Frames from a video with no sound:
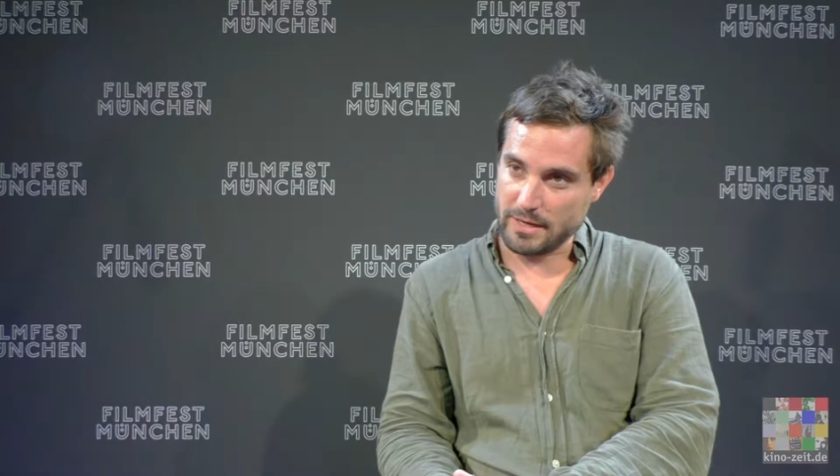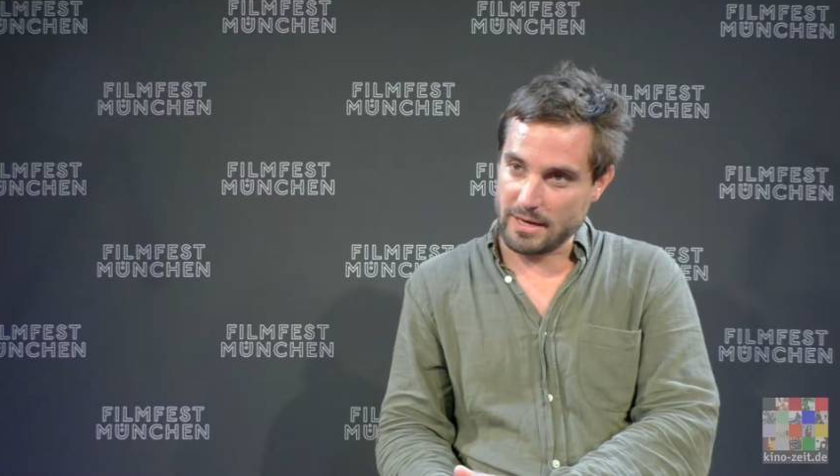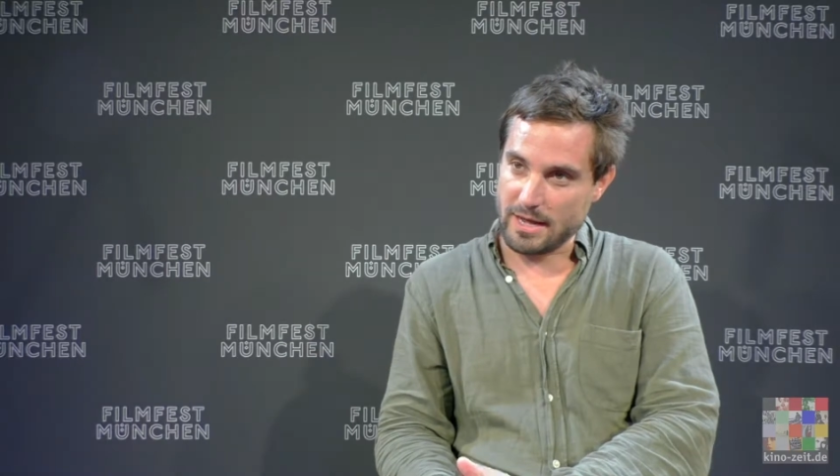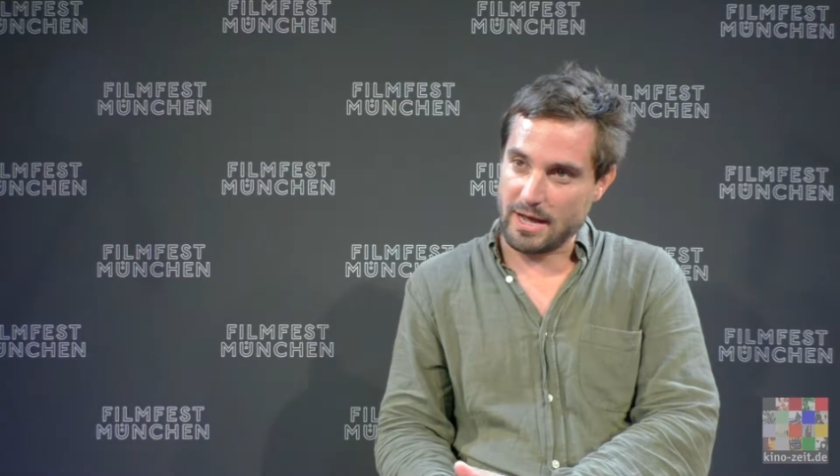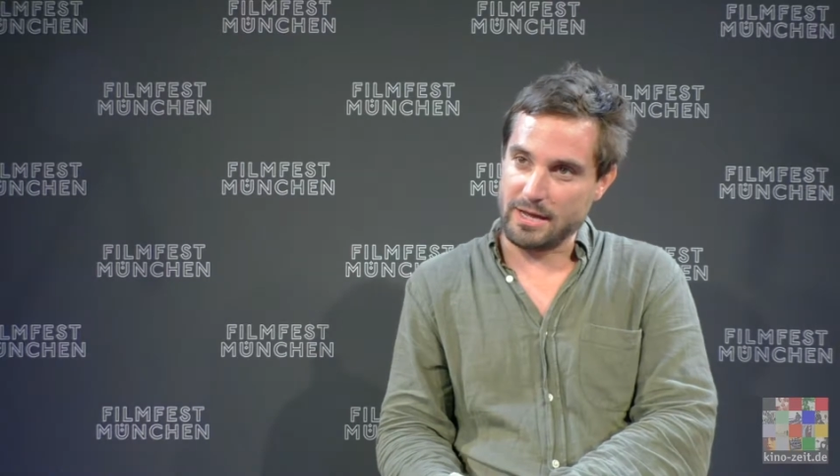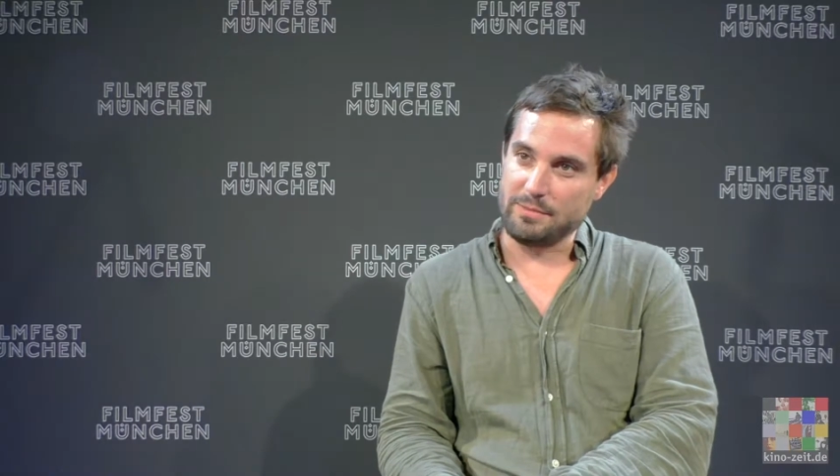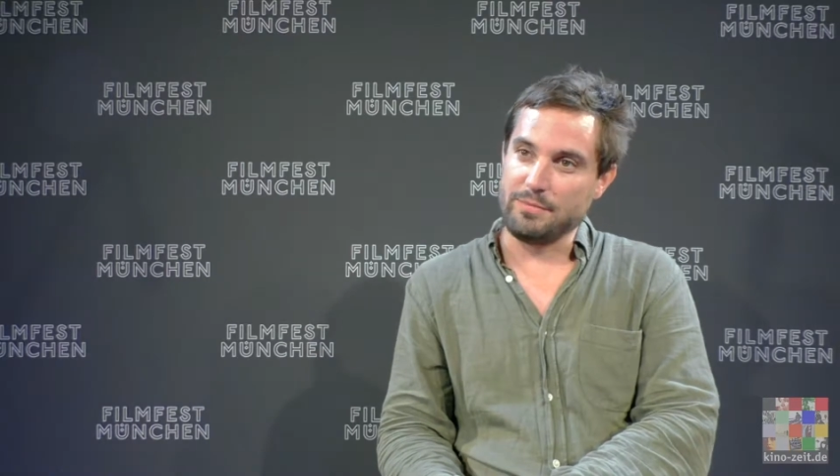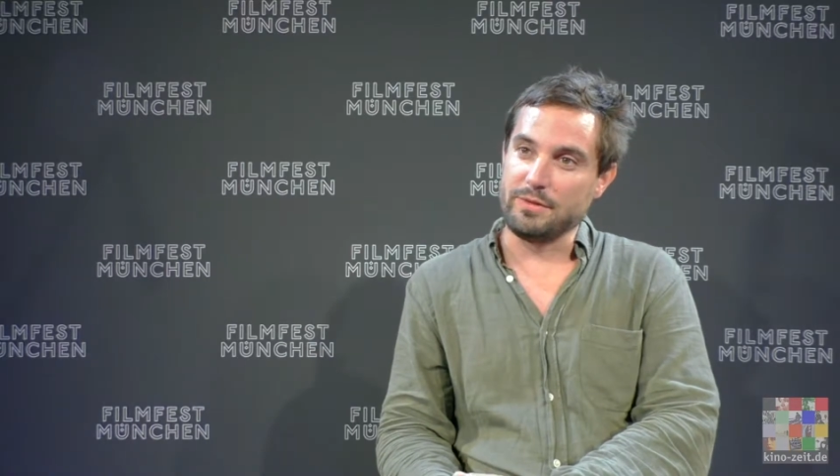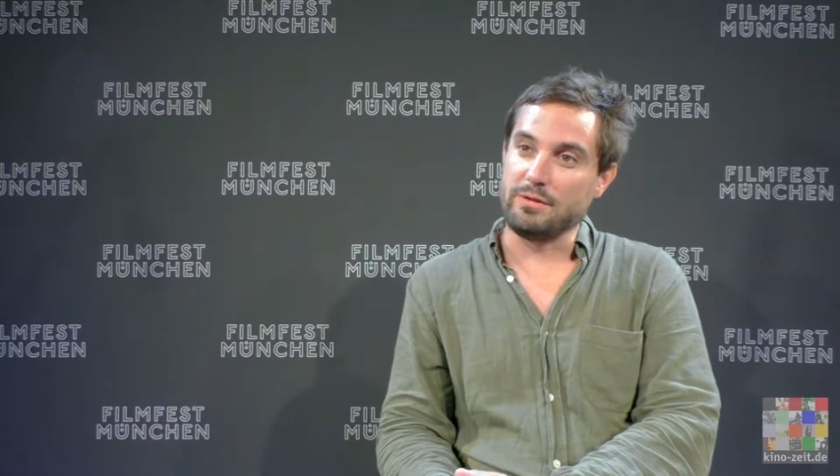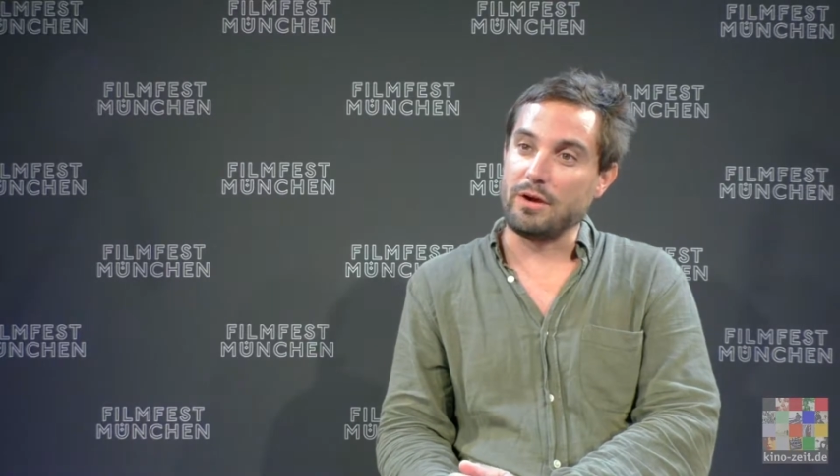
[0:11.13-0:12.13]
and I
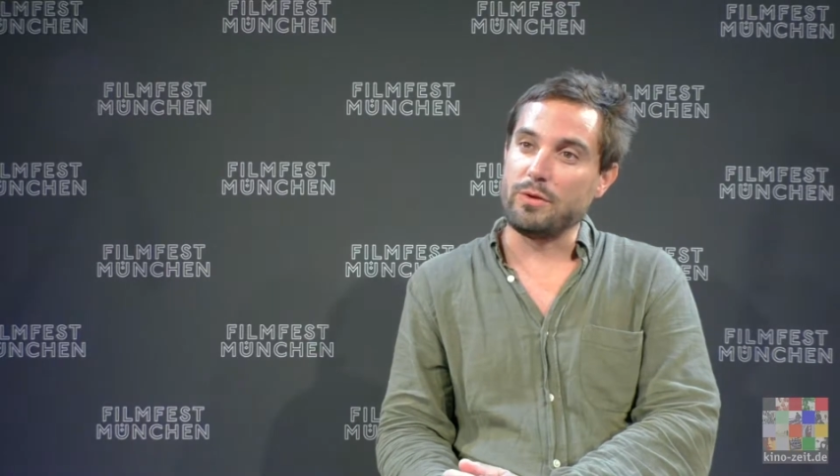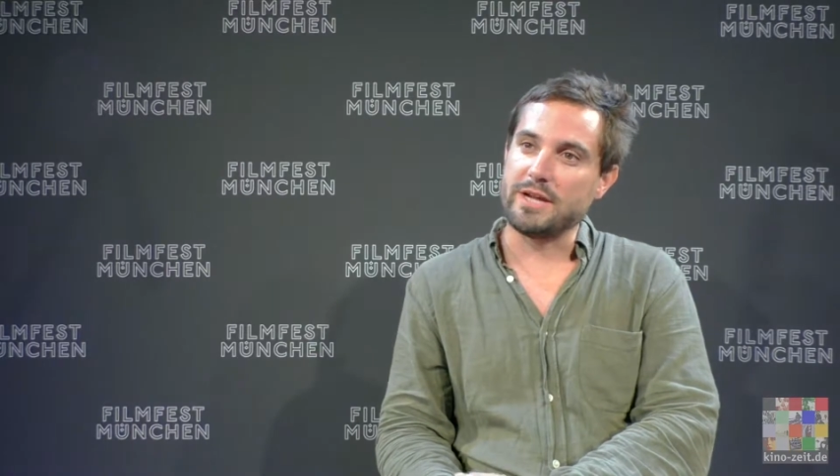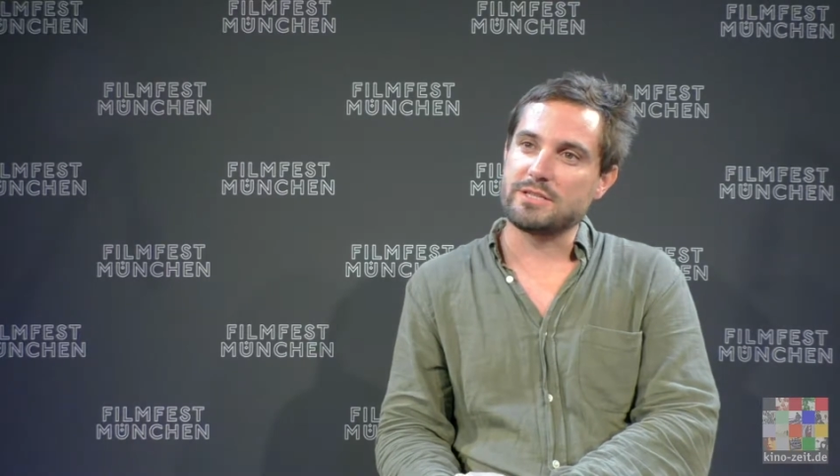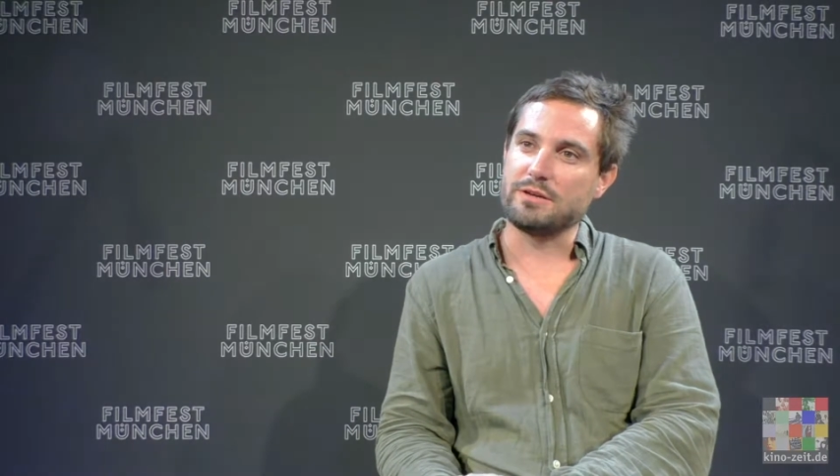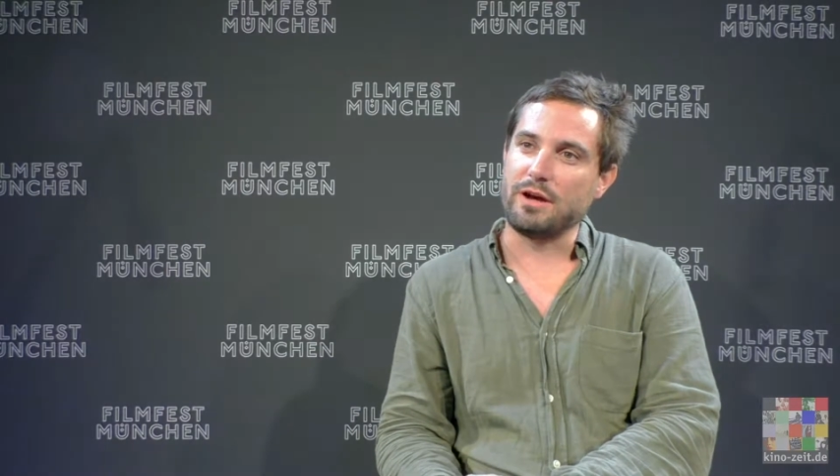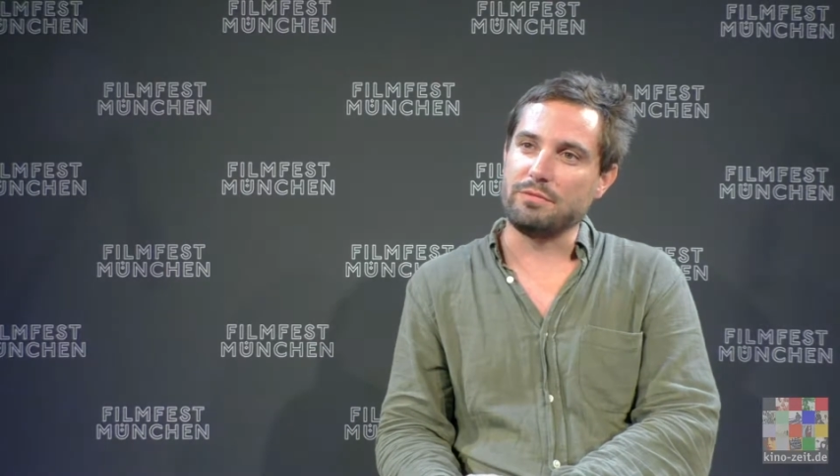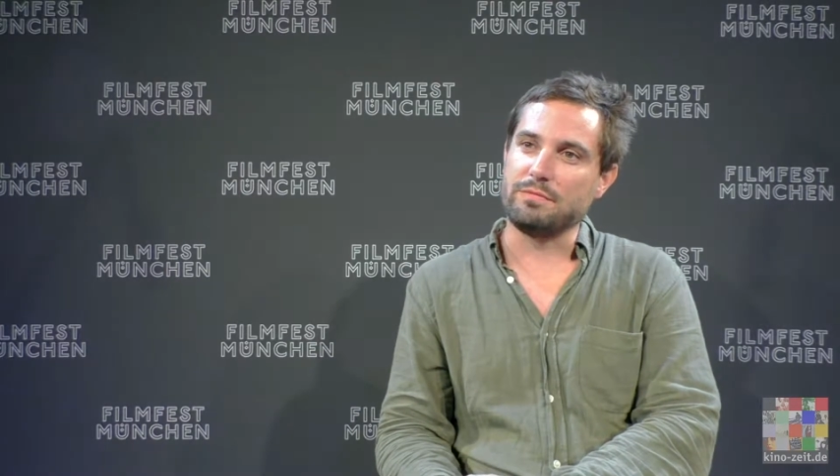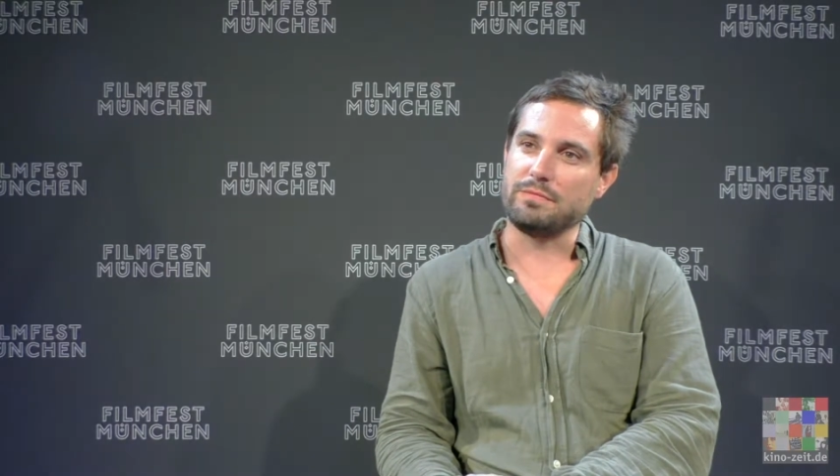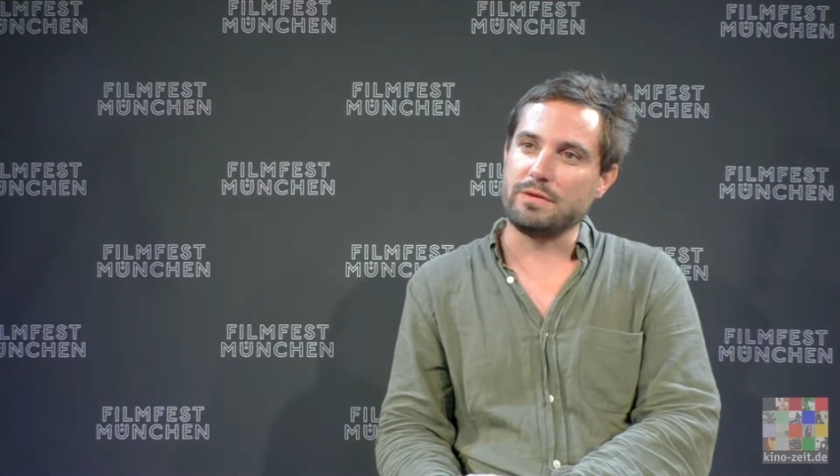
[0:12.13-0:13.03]
am the director of